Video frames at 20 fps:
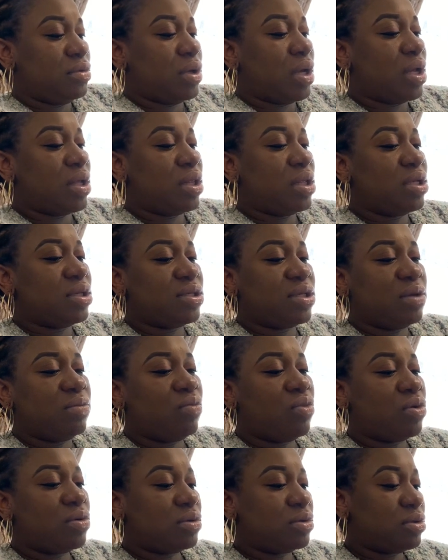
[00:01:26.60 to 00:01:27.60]
at least a
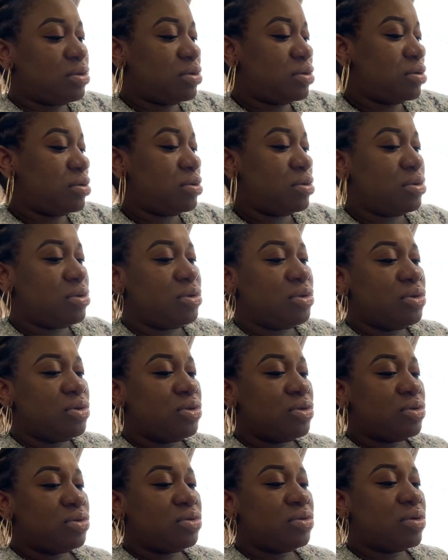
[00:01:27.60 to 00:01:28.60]
month.
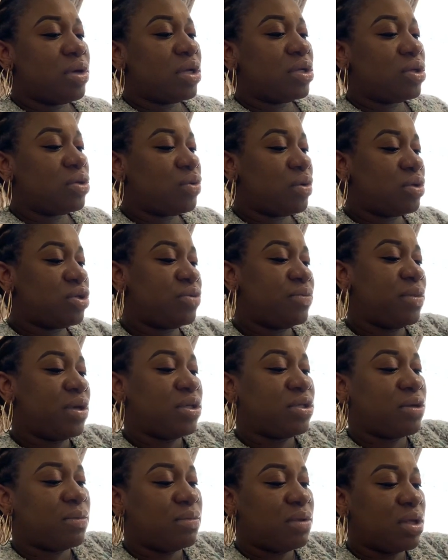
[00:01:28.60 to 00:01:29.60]
So I just want to
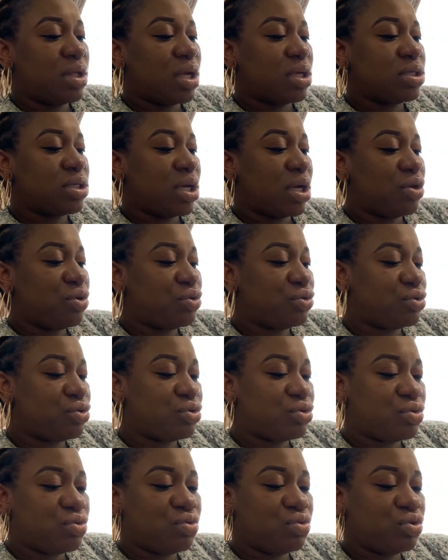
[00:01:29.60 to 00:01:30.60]
make something that she can use to
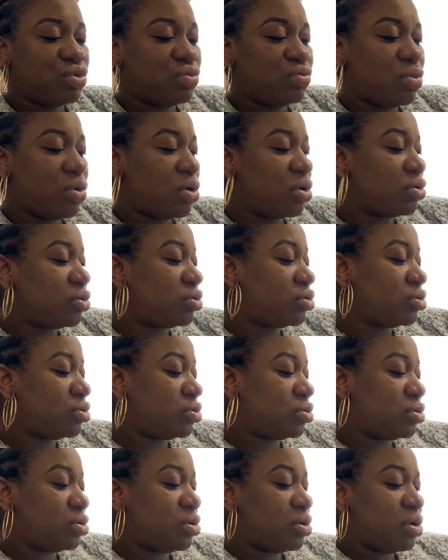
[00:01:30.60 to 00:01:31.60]
school tomorrow
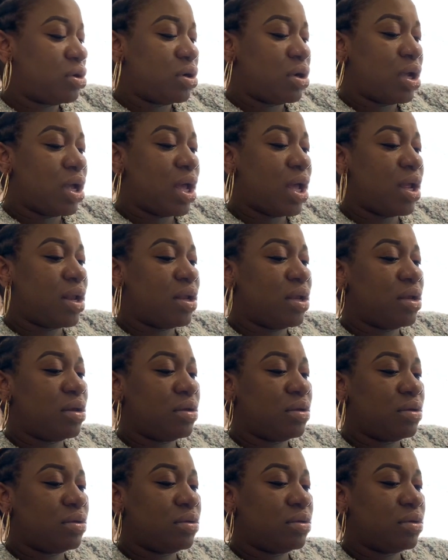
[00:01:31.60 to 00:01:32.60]

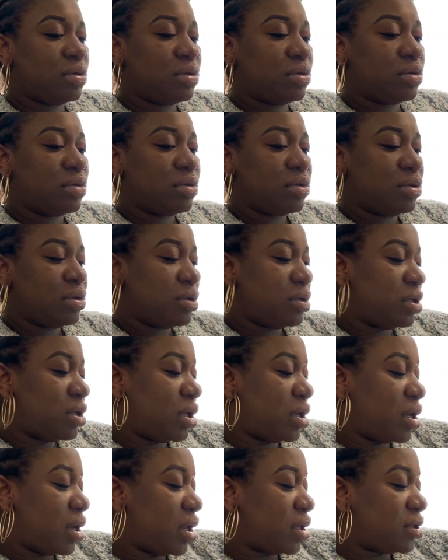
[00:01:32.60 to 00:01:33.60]
and the
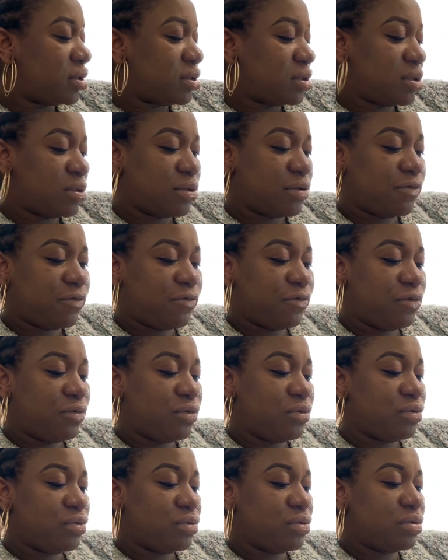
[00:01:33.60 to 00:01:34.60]
next
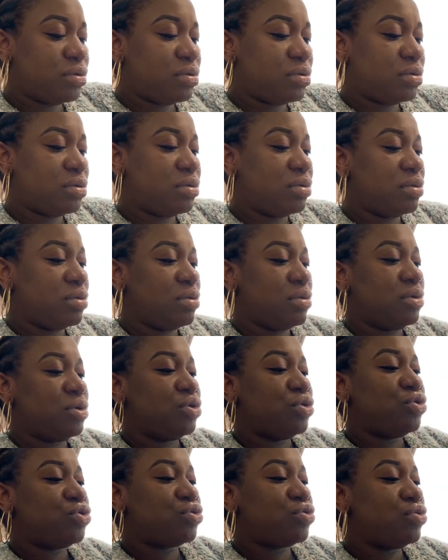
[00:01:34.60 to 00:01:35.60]
few
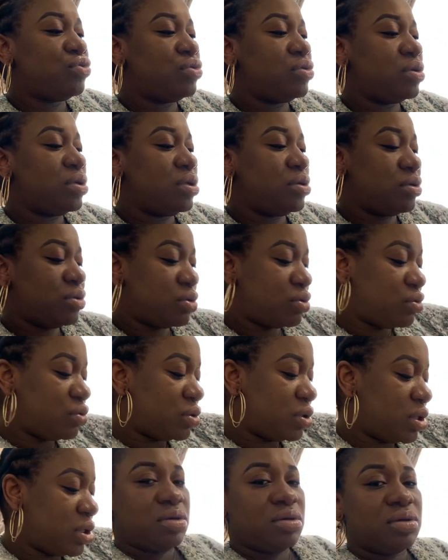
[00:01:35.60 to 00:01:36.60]
school
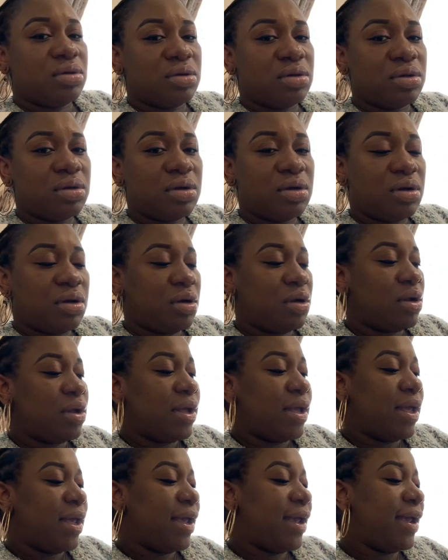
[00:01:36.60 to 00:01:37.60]
days.
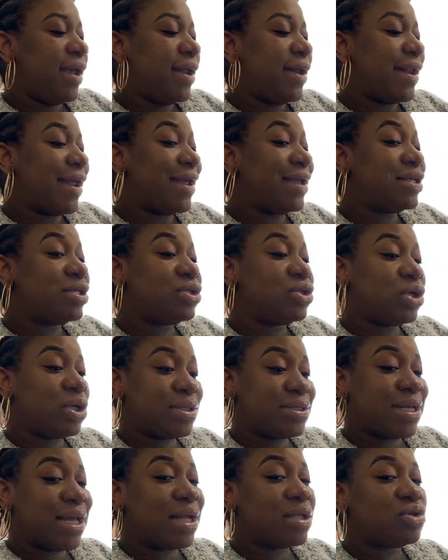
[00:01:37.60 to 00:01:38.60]
And I
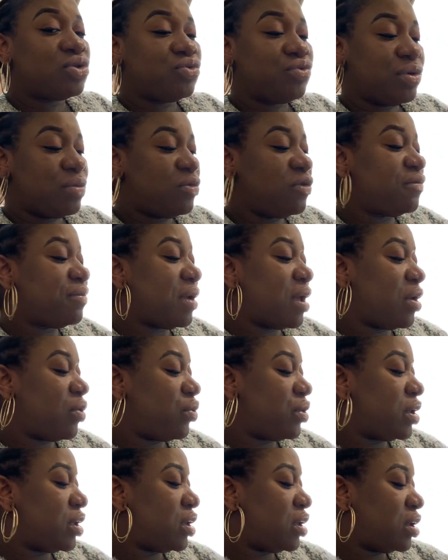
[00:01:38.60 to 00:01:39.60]
just had to remove my
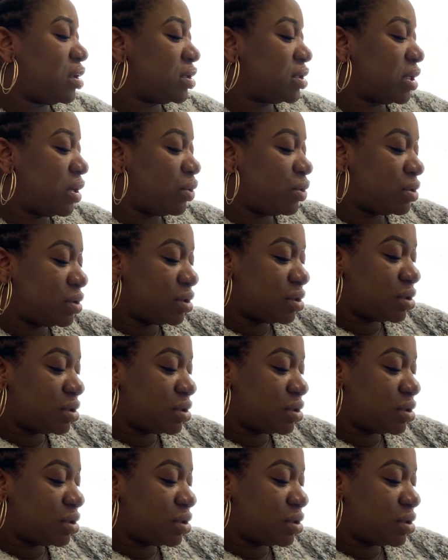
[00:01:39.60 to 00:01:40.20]
wig because I was